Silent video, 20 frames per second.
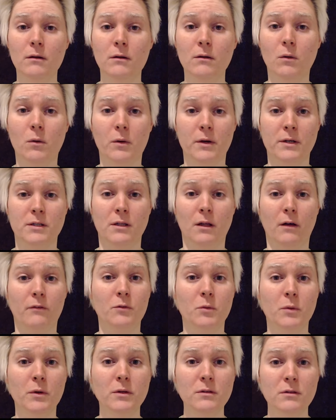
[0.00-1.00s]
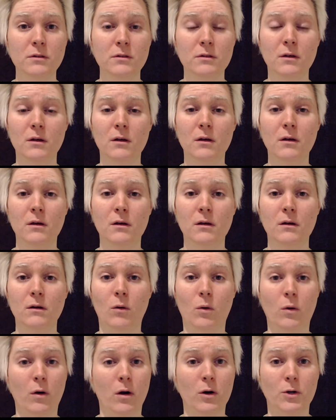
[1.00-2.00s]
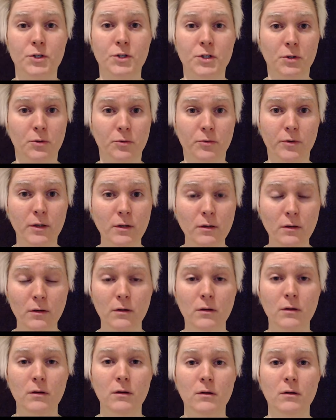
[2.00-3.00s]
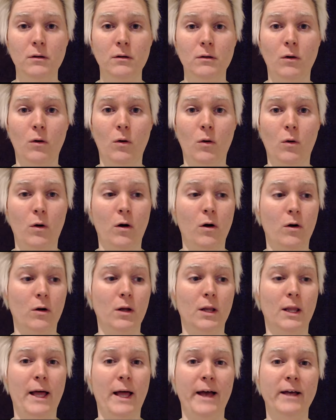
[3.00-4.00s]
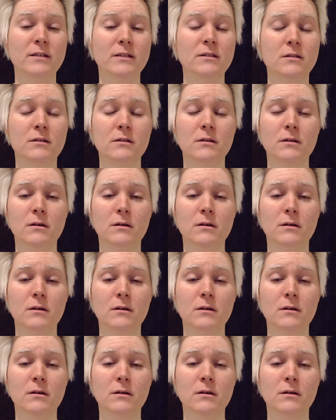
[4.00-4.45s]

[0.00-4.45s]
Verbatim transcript: or his loved ones or her children or her class?